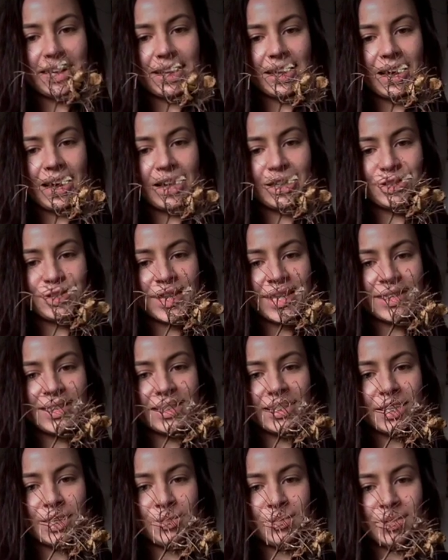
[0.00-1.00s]

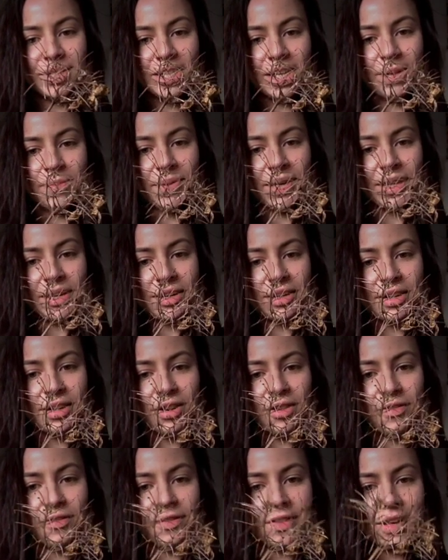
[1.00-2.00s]
hydrangea, which I picked
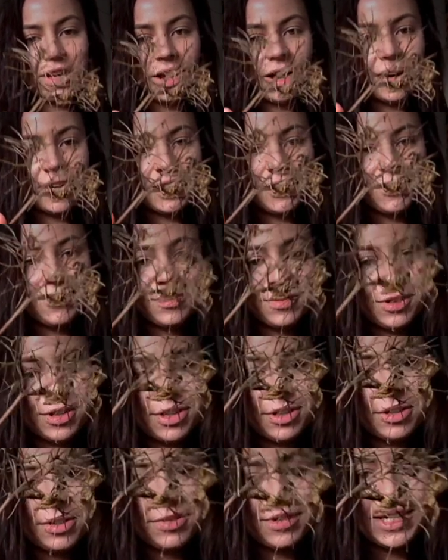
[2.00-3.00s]
off the garden for a
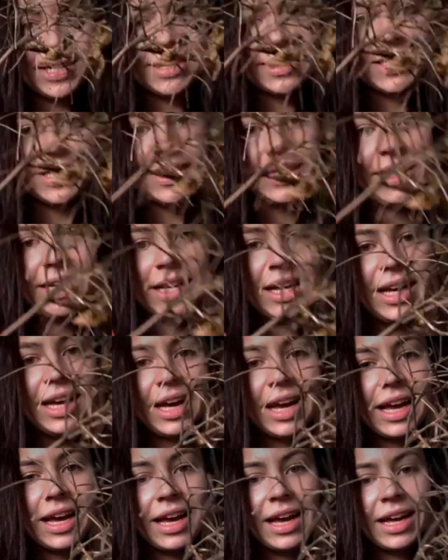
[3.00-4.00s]
good reason,
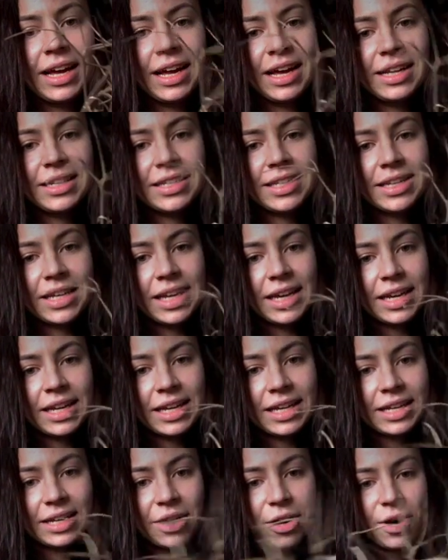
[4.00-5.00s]
uh, today
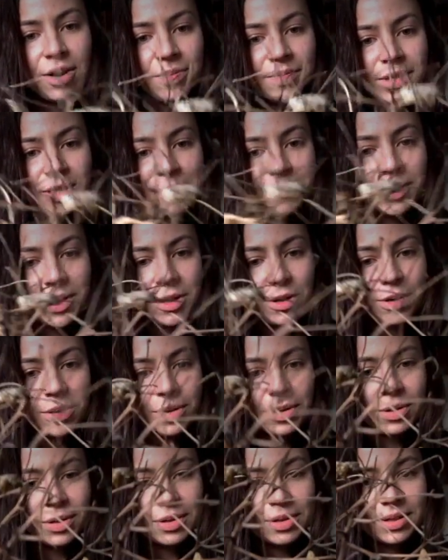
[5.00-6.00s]
at Ormesby
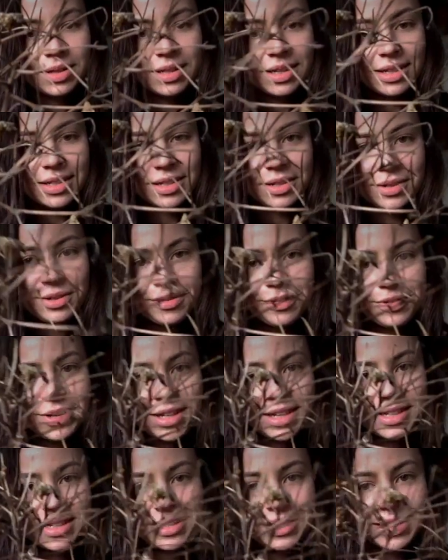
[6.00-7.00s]
Hall. I don't know if you
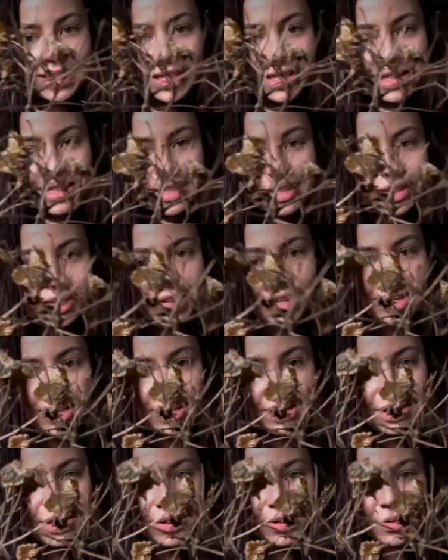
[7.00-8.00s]
can see this
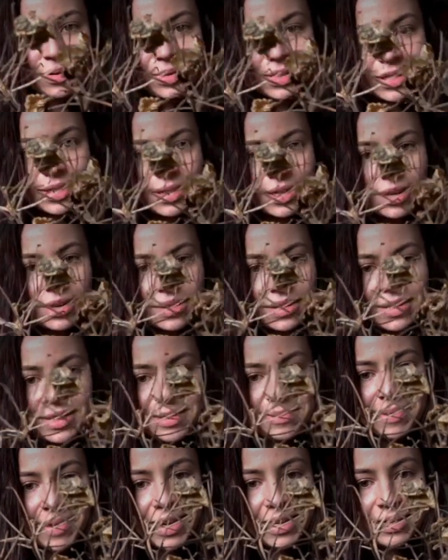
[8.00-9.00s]
gorgeous garden
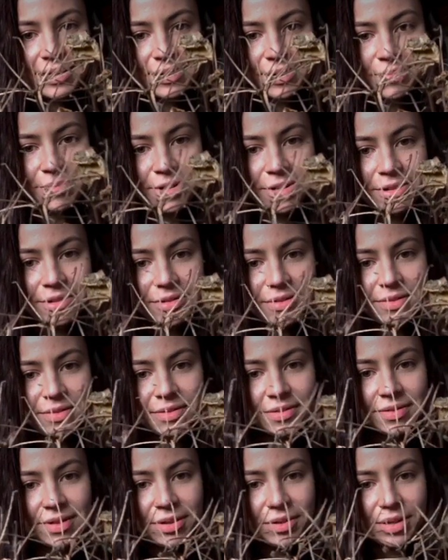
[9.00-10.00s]
spider. I'm not
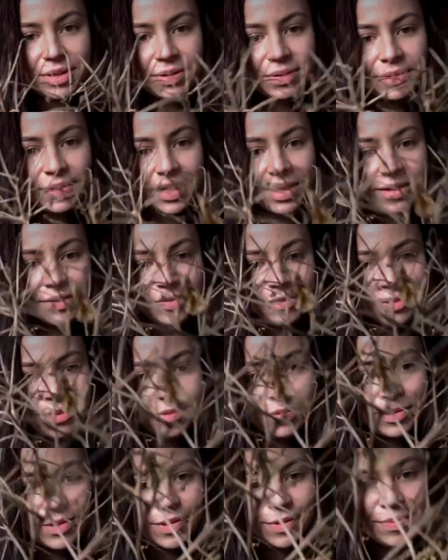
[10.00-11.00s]
very well
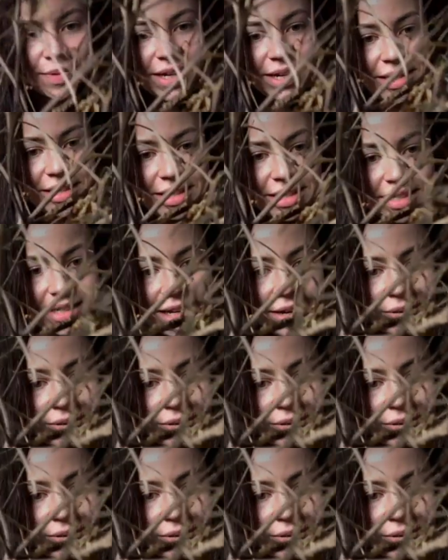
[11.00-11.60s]
informed with spiders,